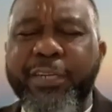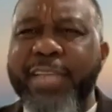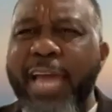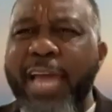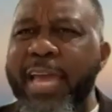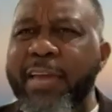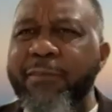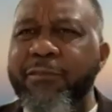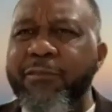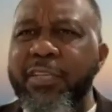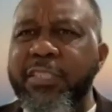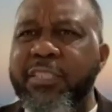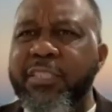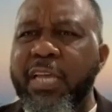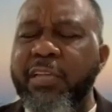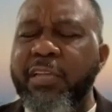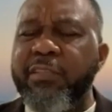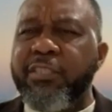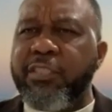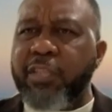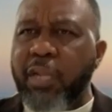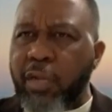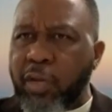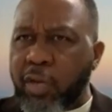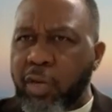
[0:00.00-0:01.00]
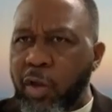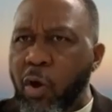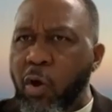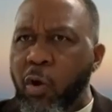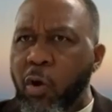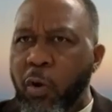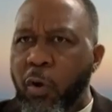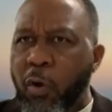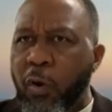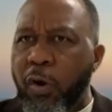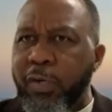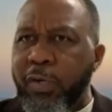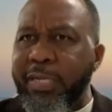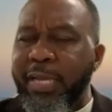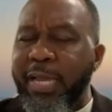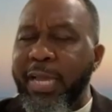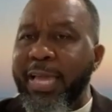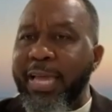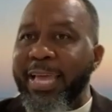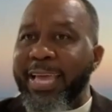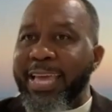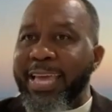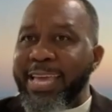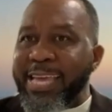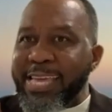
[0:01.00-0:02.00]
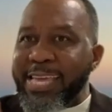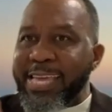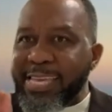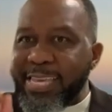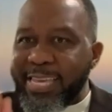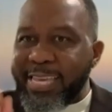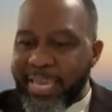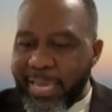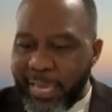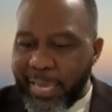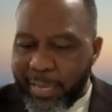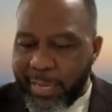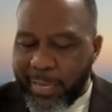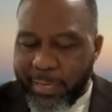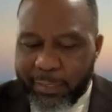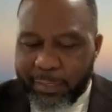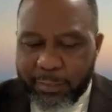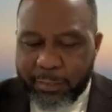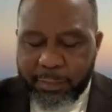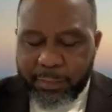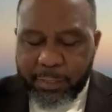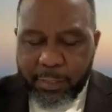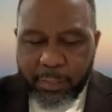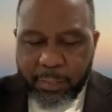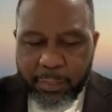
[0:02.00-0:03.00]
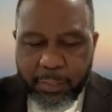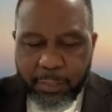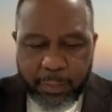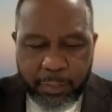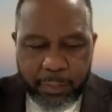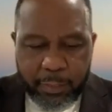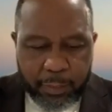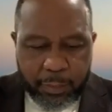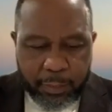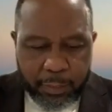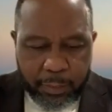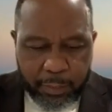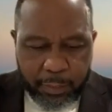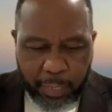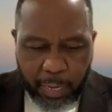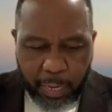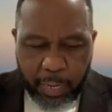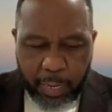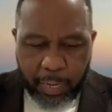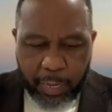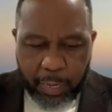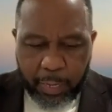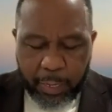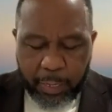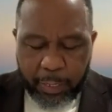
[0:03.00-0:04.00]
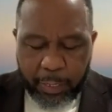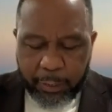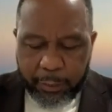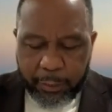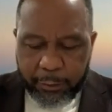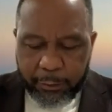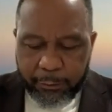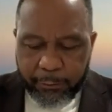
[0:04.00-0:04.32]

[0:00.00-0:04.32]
David says, The Lord, his God.